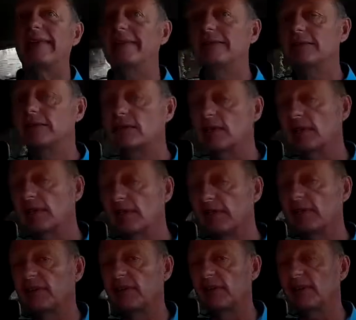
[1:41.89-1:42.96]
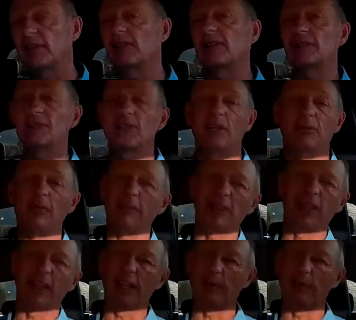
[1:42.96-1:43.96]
and you think, oh gee, I'm going to have to get